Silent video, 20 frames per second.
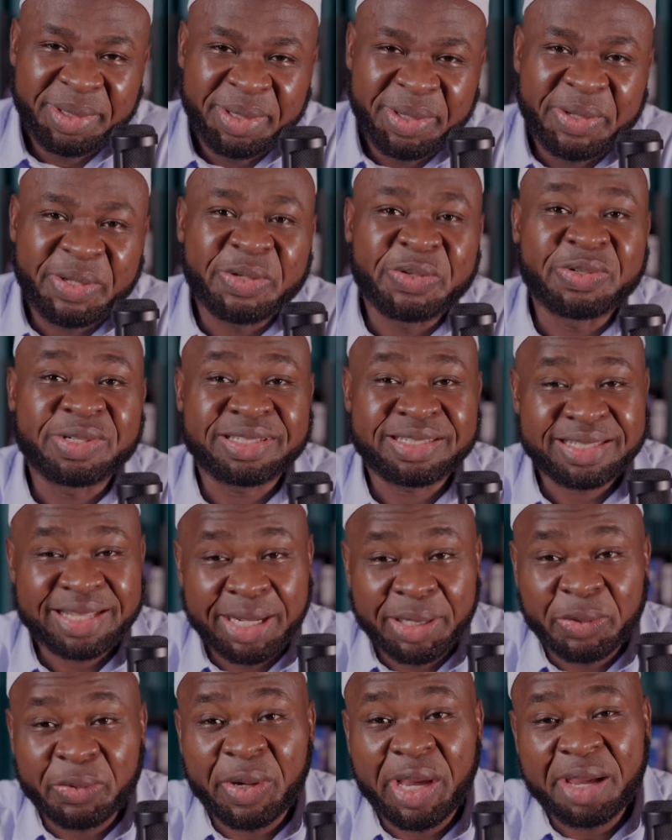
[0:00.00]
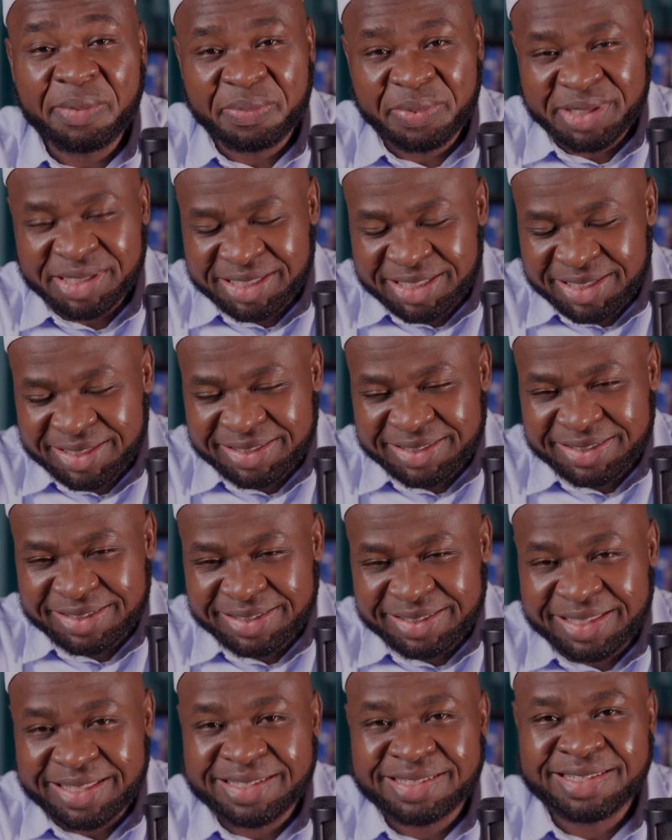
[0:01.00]
you will start to appreciate
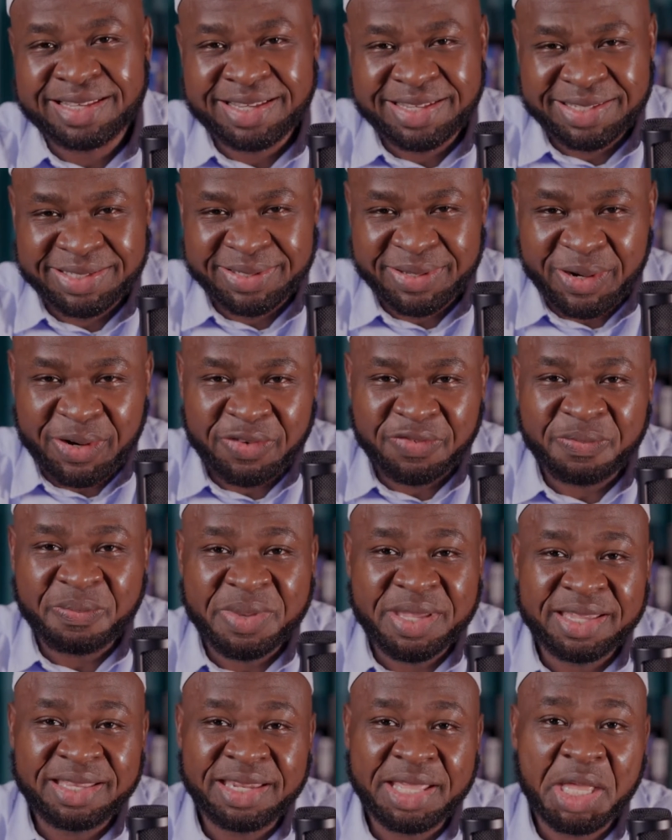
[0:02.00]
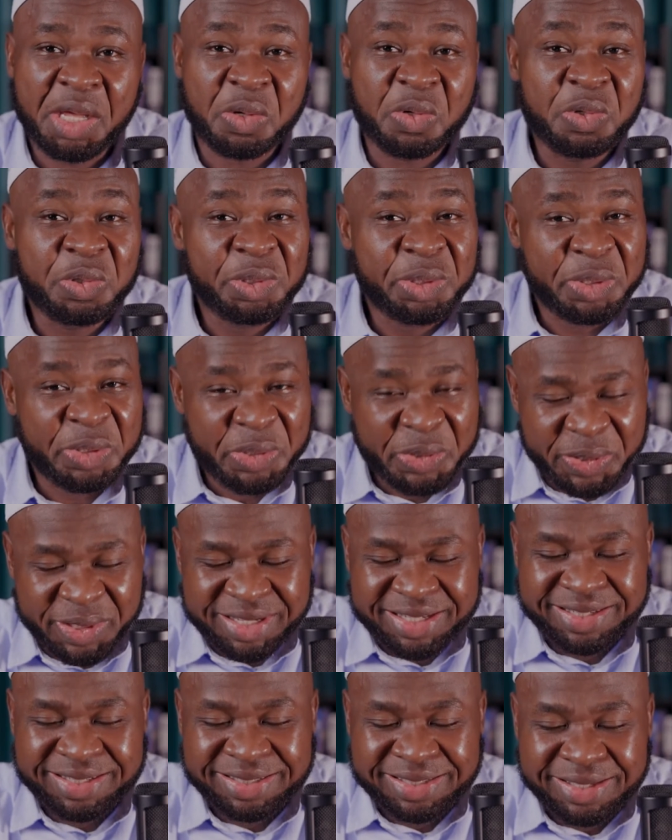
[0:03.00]
the sense of being a good
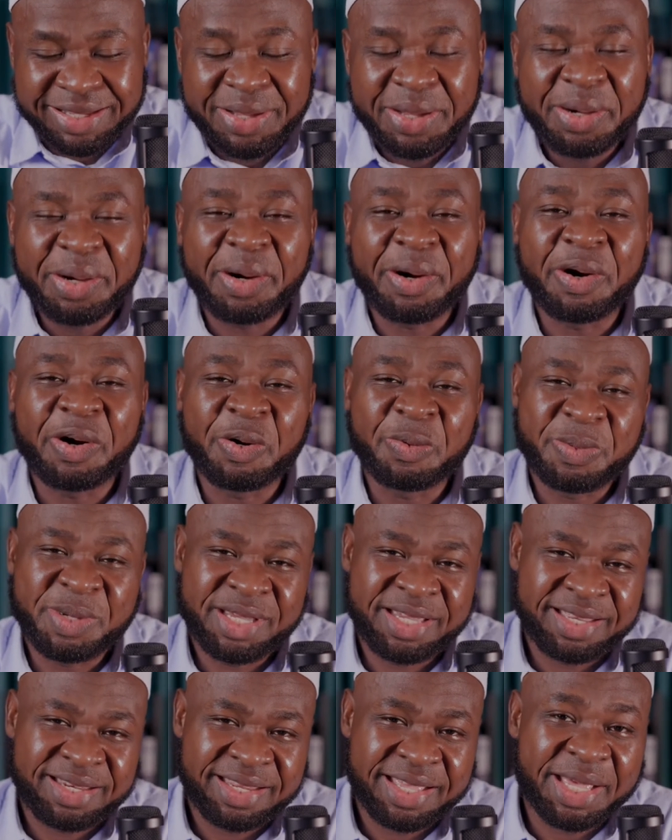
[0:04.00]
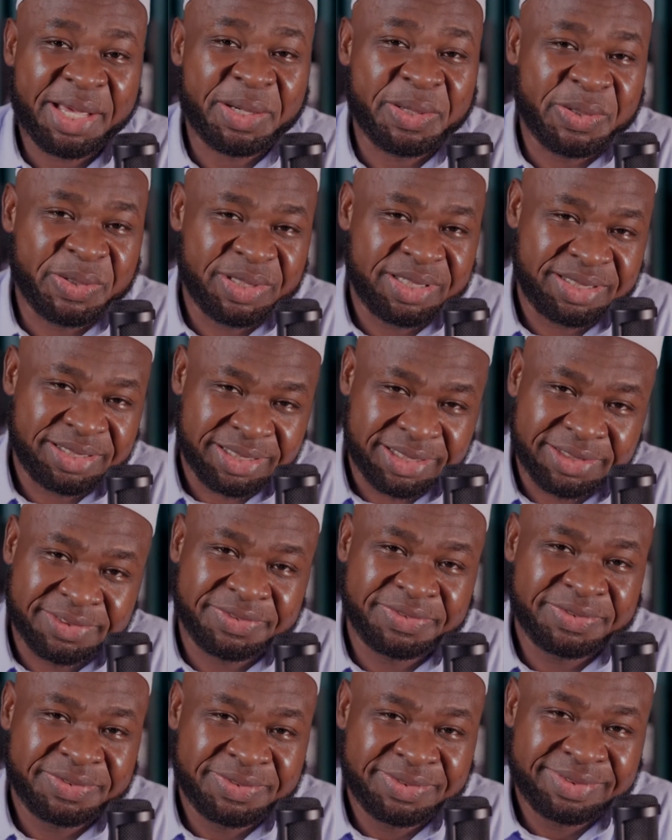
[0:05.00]
cook or being a good chef.